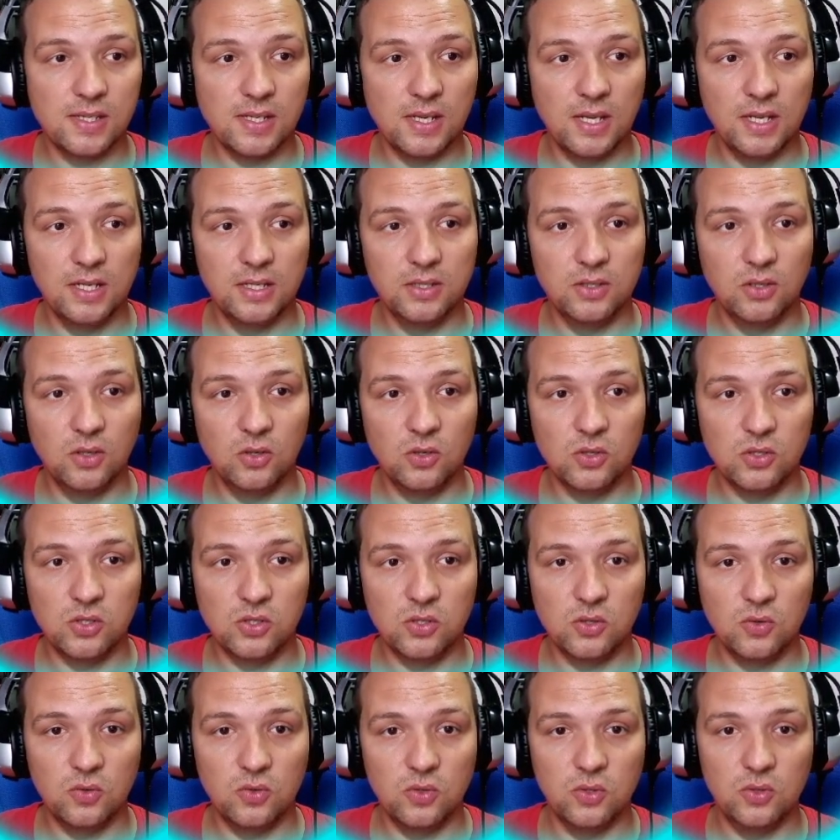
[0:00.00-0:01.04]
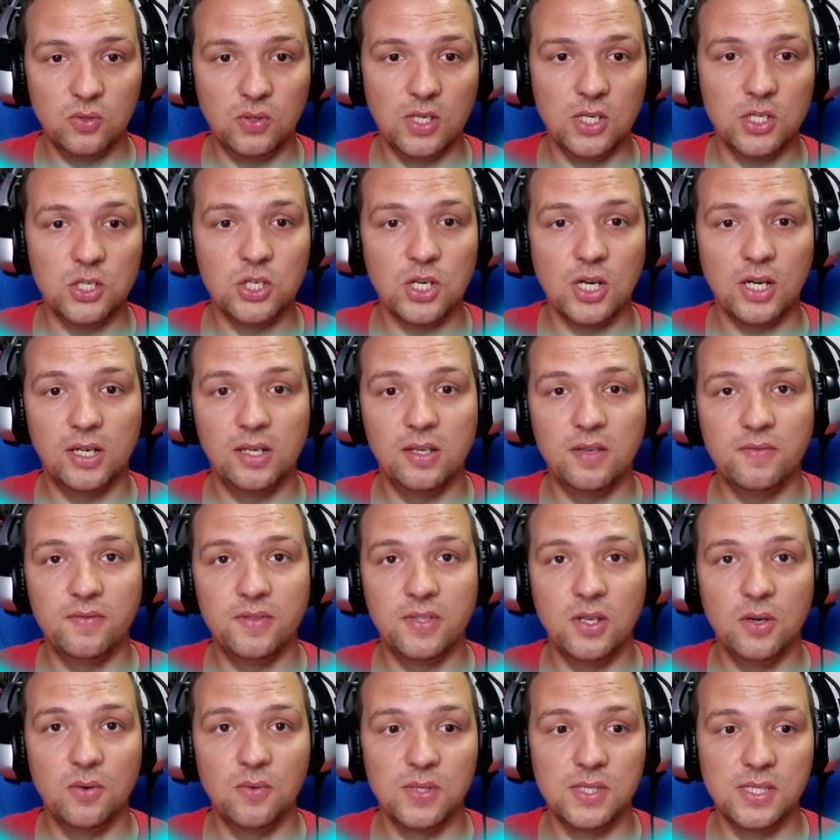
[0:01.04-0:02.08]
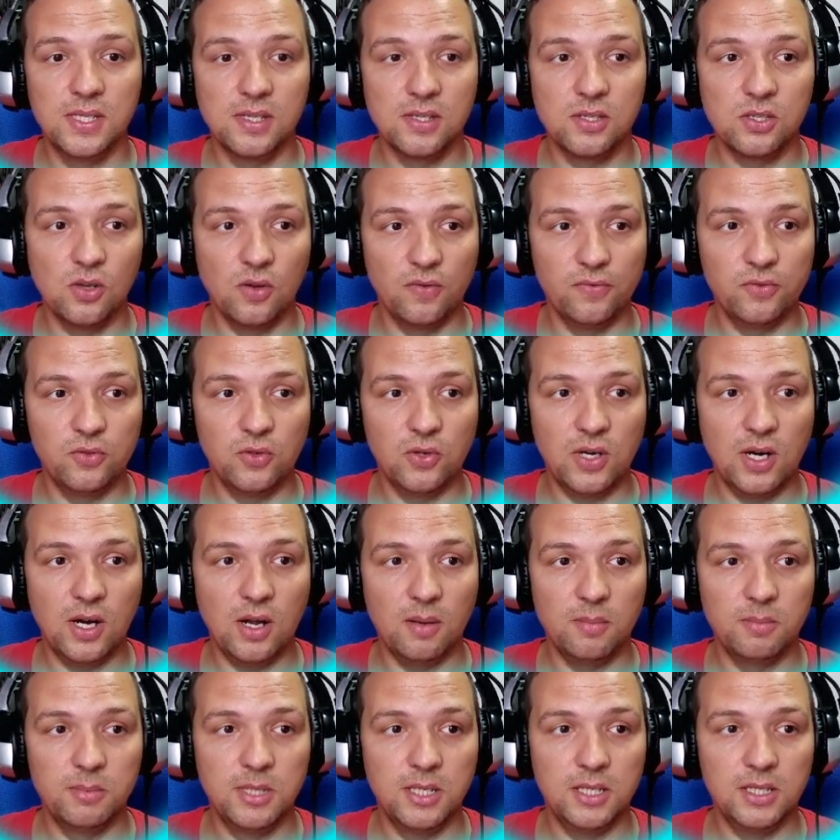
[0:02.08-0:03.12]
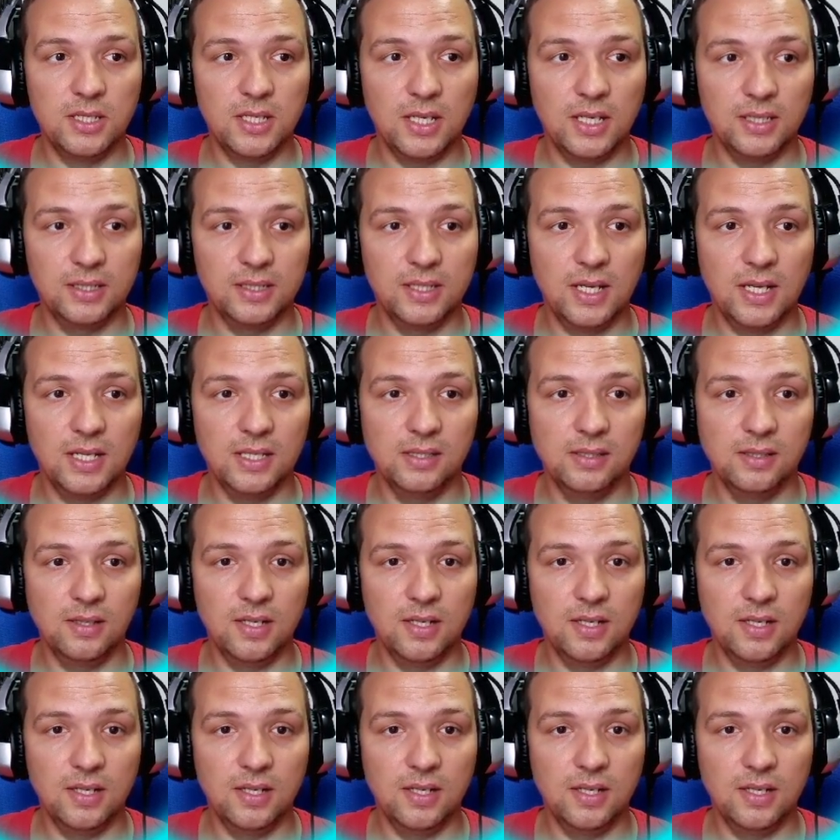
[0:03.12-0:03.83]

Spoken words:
and also you can check if there is a software update like that.